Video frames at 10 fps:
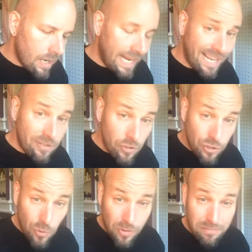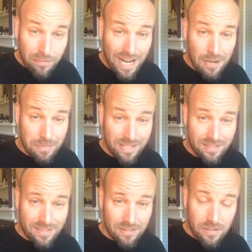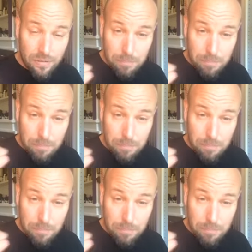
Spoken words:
and your environment. The